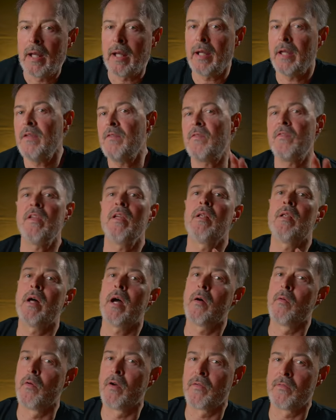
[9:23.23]
I feel,
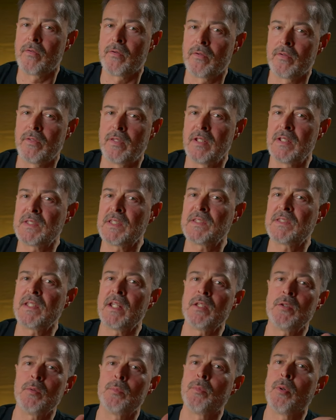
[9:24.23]
however, the
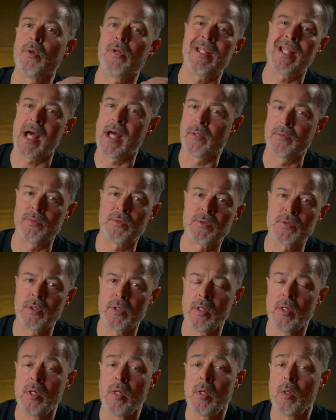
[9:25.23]
necessity to point out
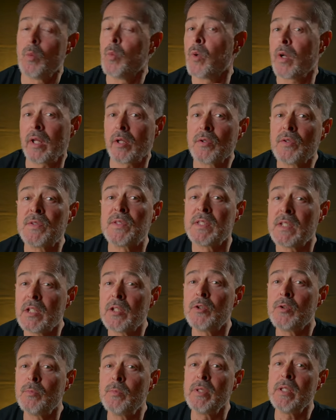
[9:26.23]
what I consider
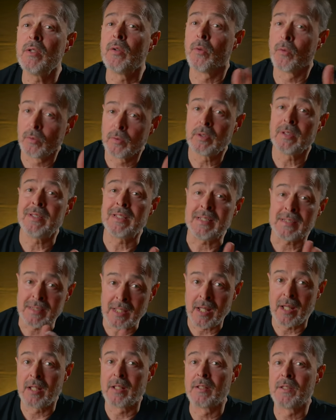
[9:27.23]
to be all the
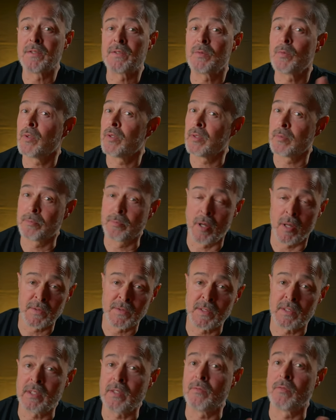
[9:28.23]
details, whether
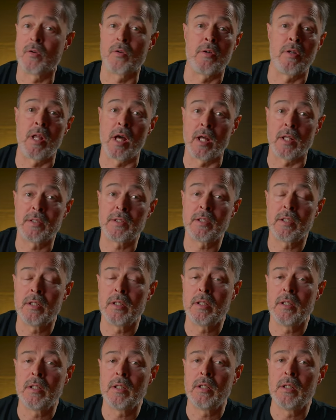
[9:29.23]
positive or not.
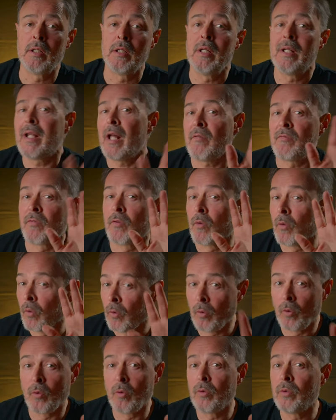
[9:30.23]
Now, for
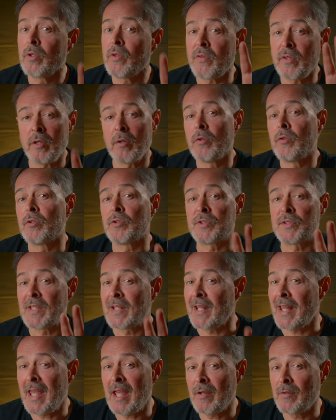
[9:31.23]
all the other
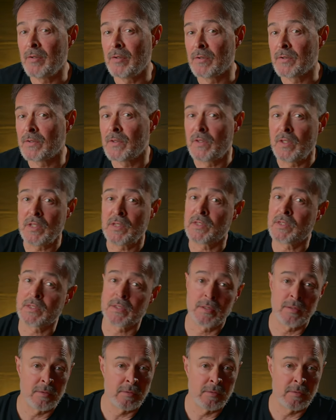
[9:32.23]
scenarios, this